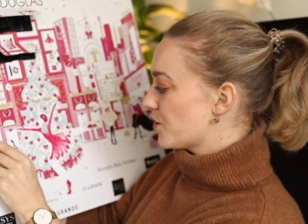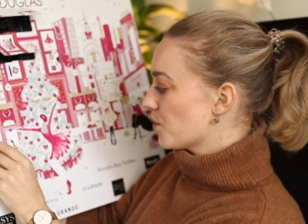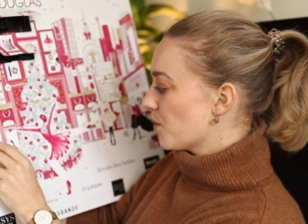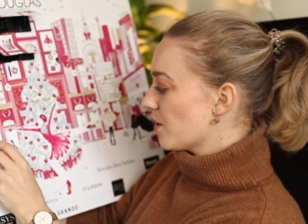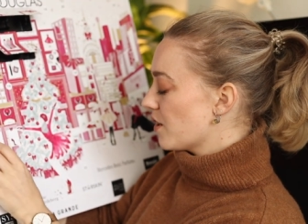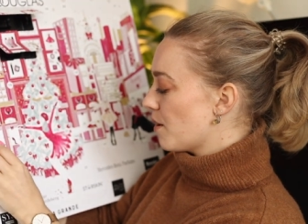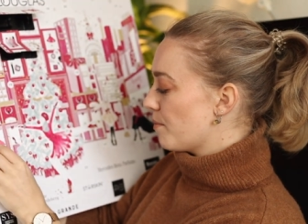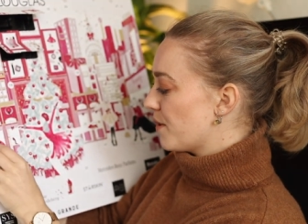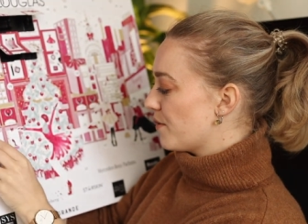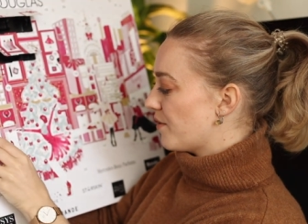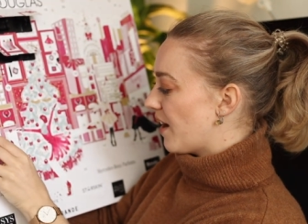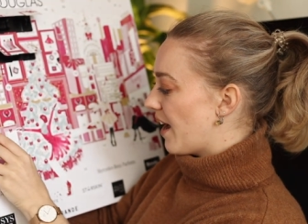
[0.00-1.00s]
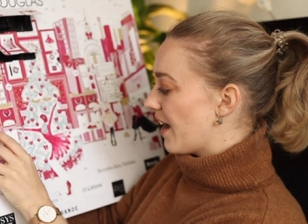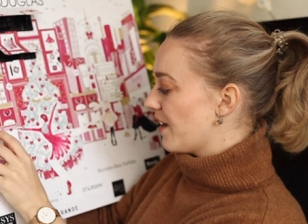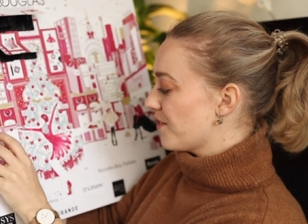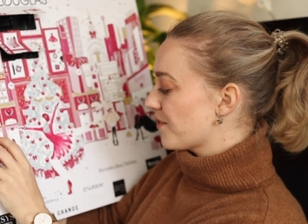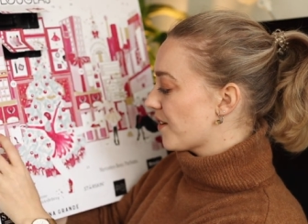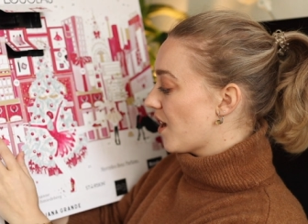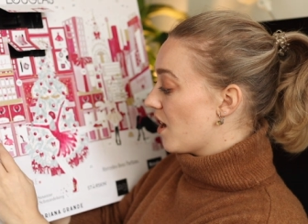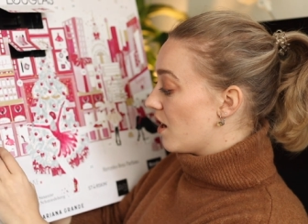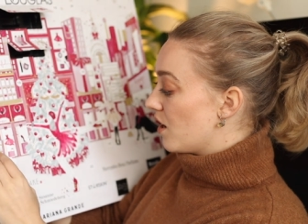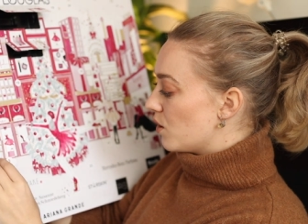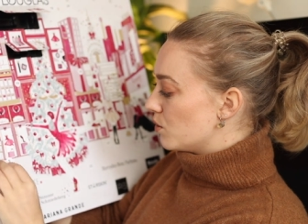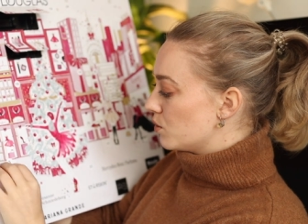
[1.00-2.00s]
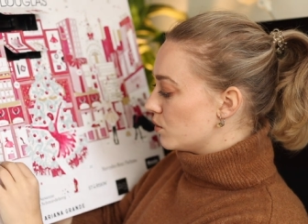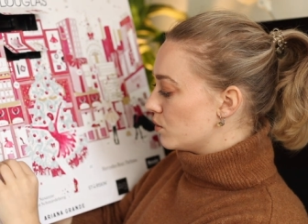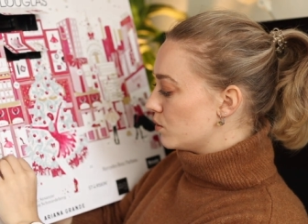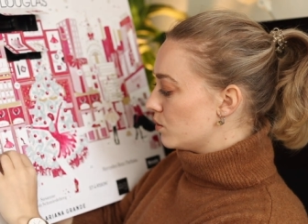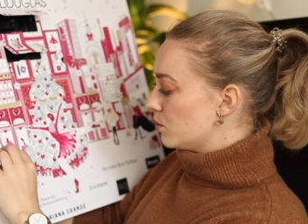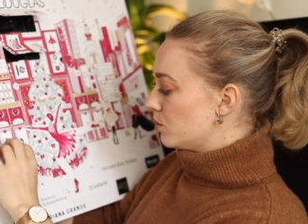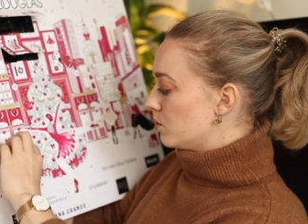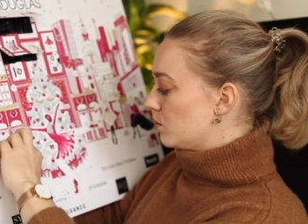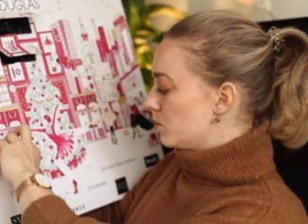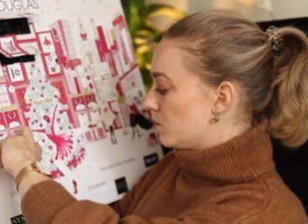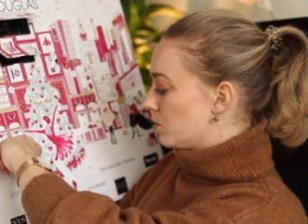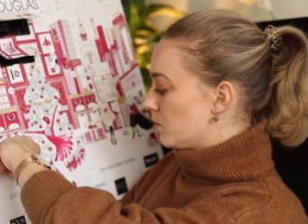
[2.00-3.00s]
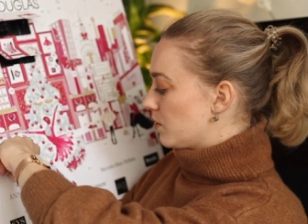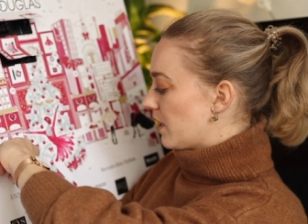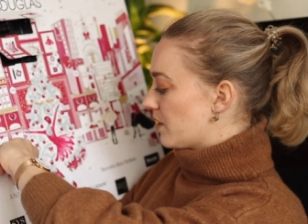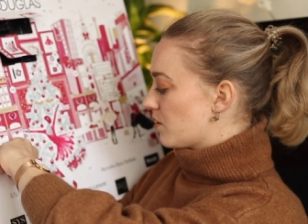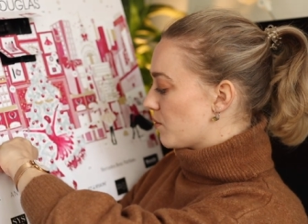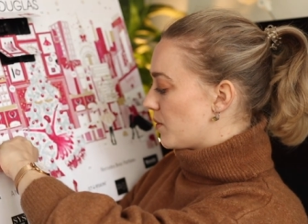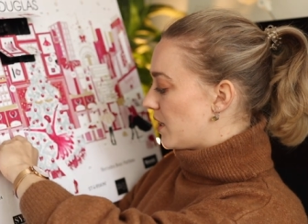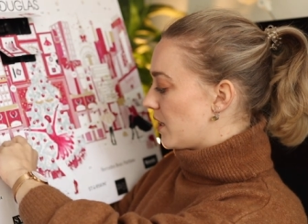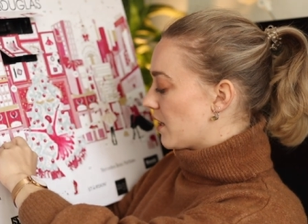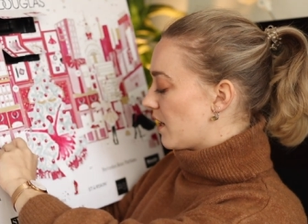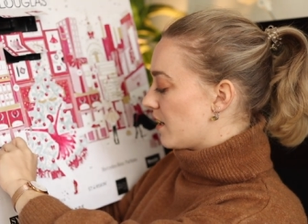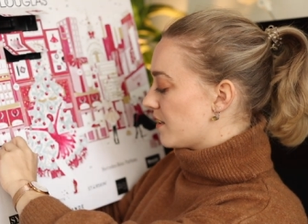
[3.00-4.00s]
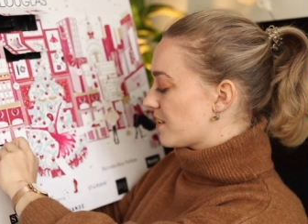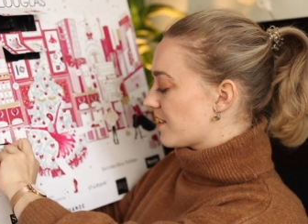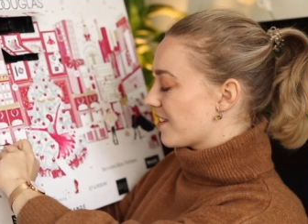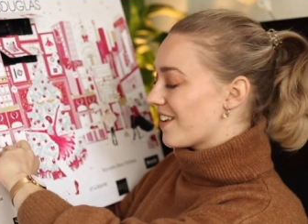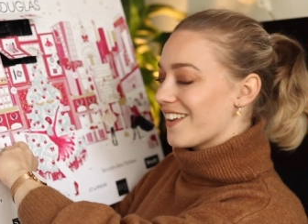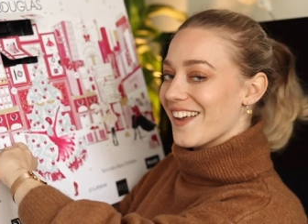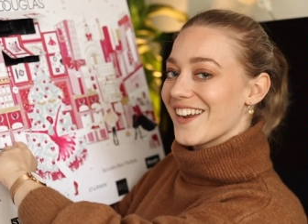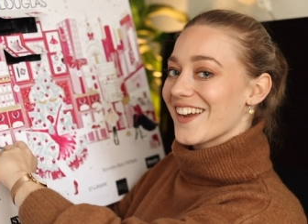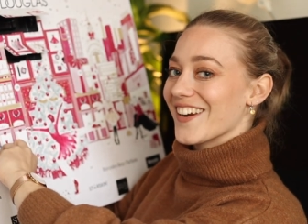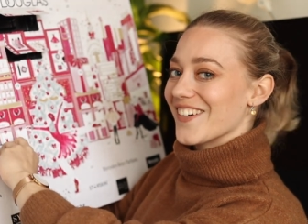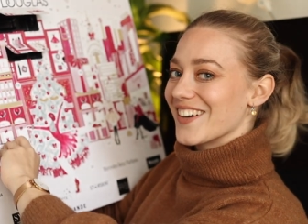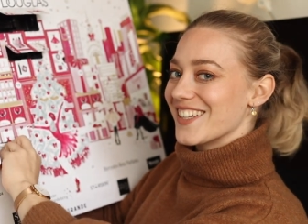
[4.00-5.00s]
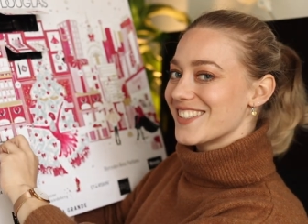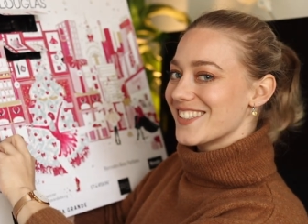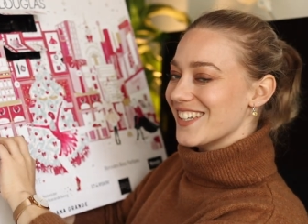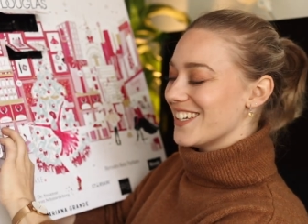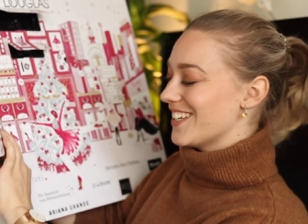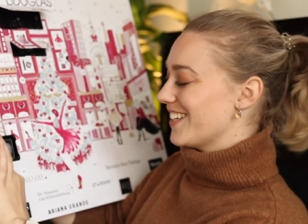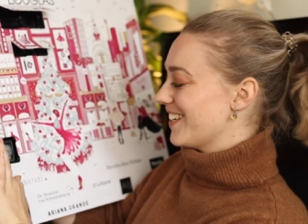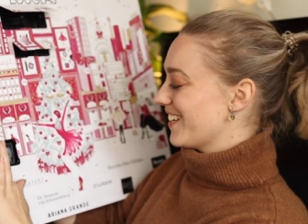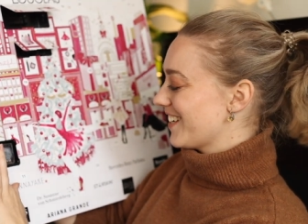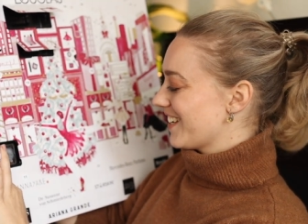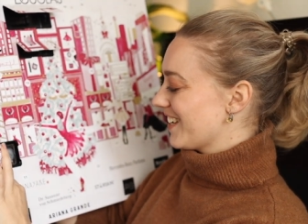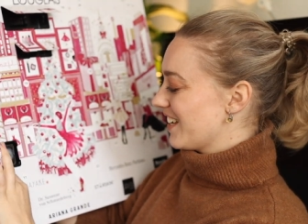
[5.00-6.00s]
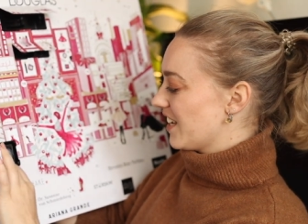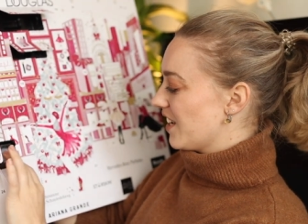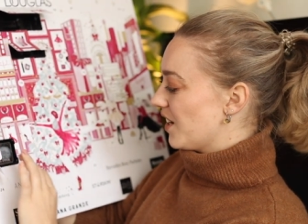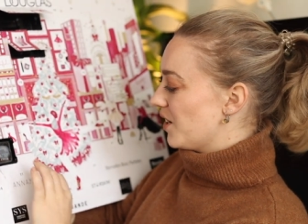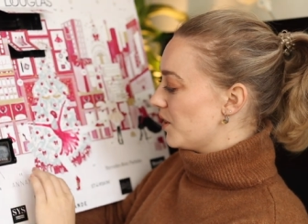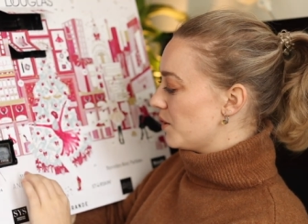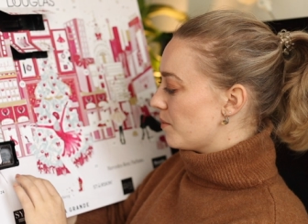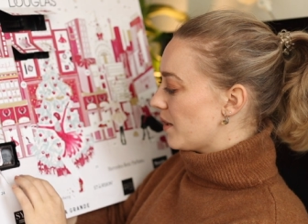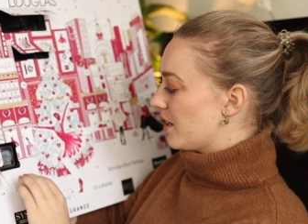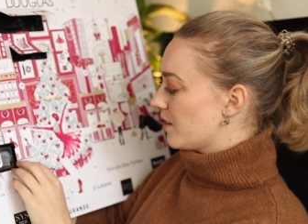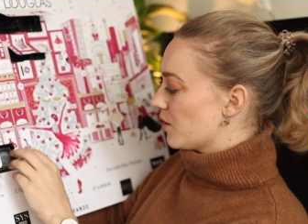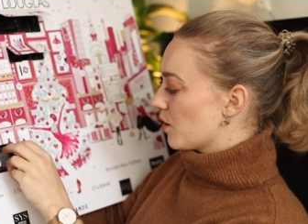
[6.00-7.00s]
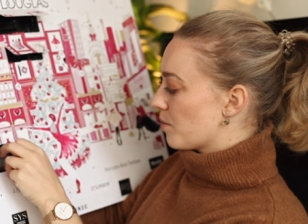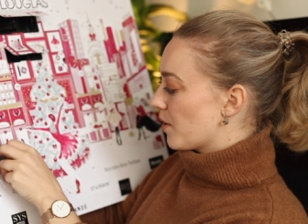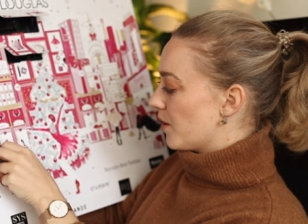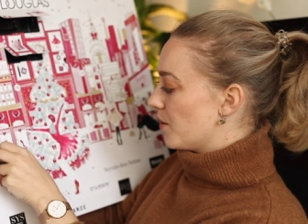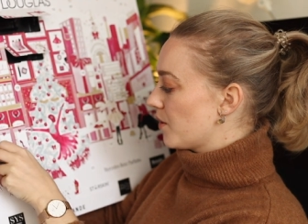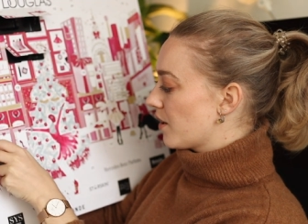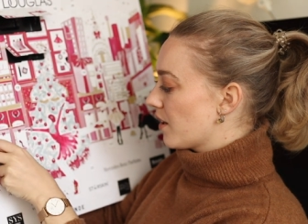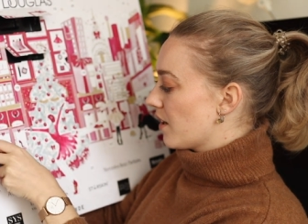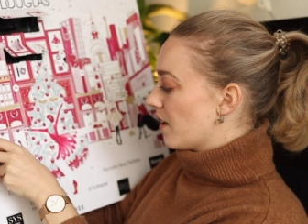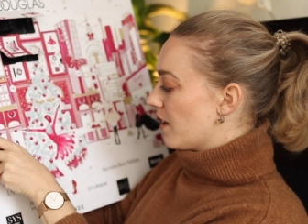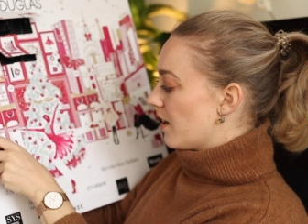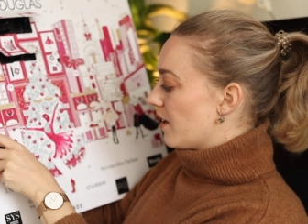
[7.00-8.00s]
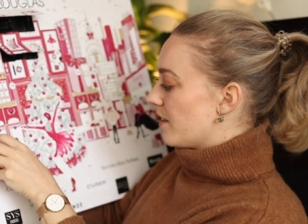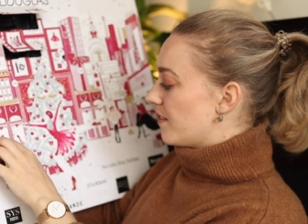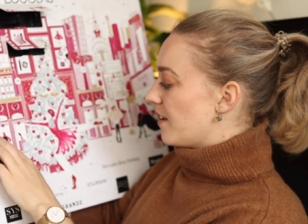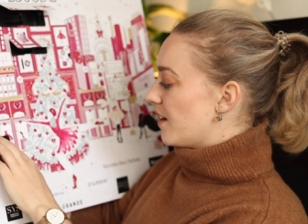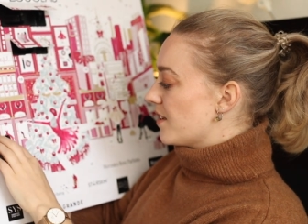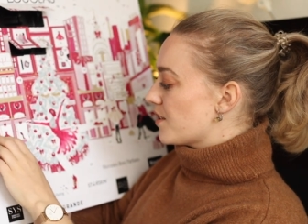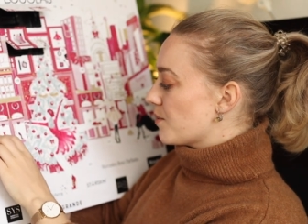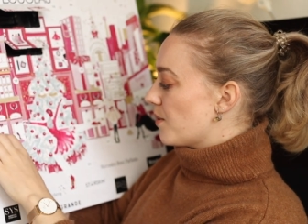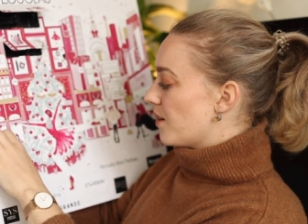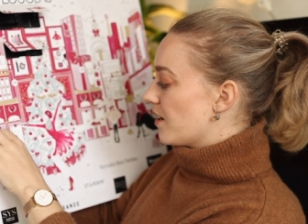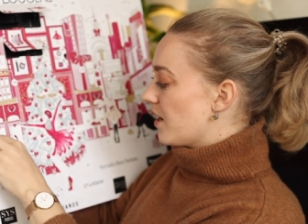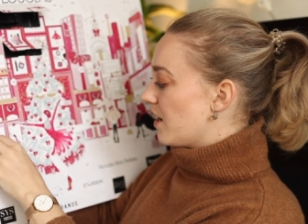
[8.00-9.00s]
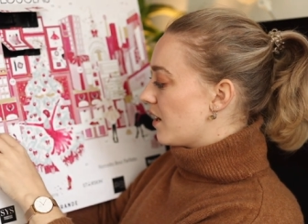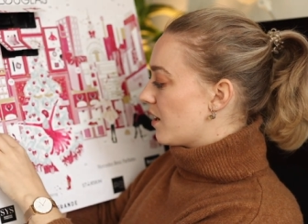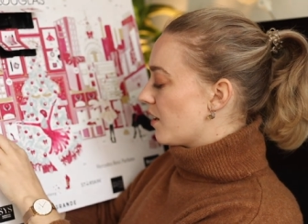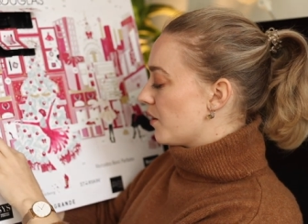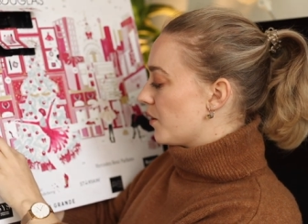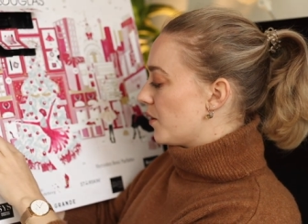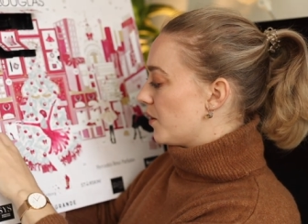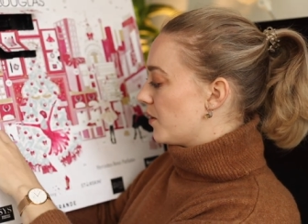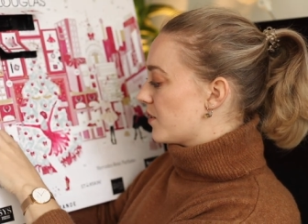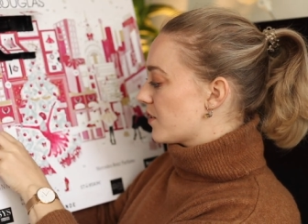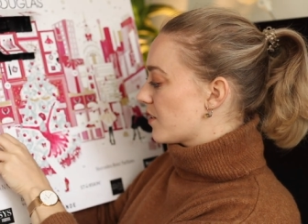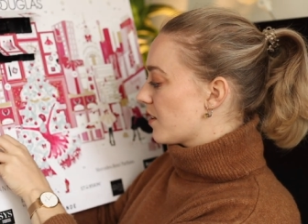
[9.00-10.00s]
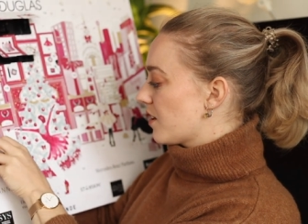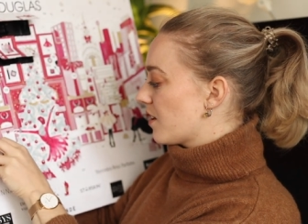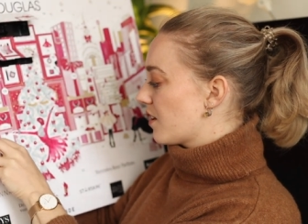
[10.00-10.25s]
door number five. Ooh, that's really nice already see. Oh, and the door broke. This one includes,